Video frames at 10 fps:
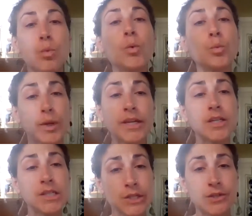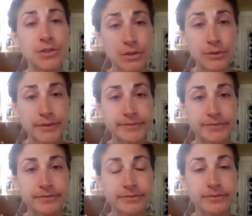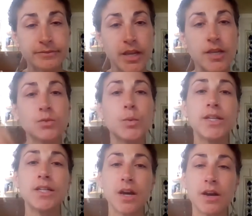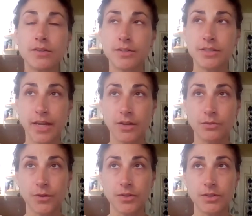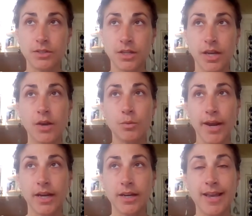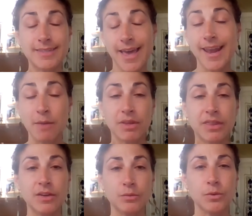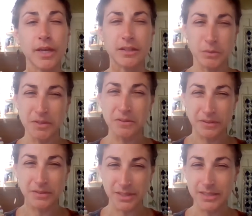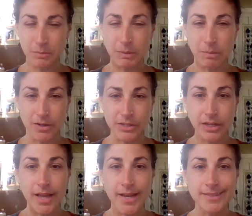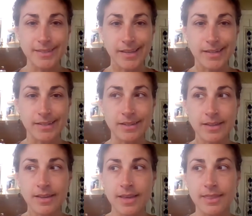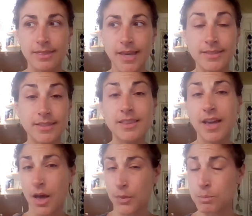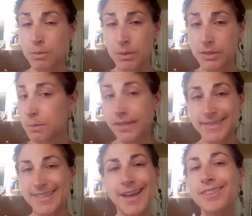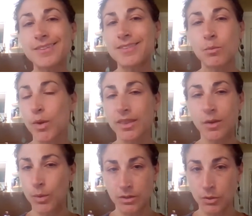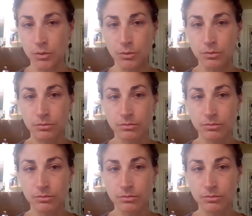what we need to do is we need to understand first and recognize that empathy for like what it feels like to be marginalized, and then see that other people experience it, not the same way that we do,